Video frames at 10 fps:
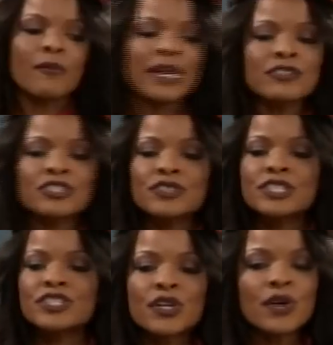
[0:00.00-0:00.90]
Why don't you
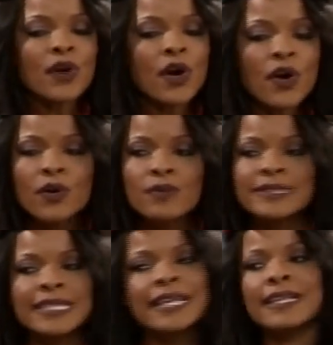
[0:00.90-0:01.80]
just go
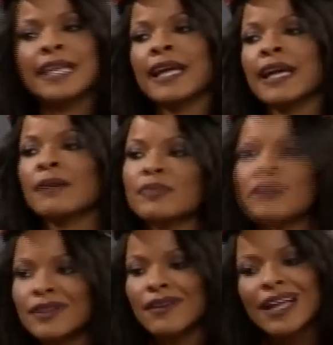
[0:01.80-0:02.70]
home, take a nap?
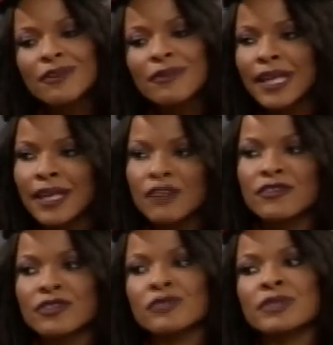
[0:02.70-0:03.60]
You know, I can wait here
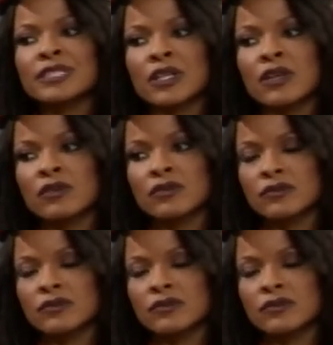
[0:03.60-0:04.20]
for Lorenzo.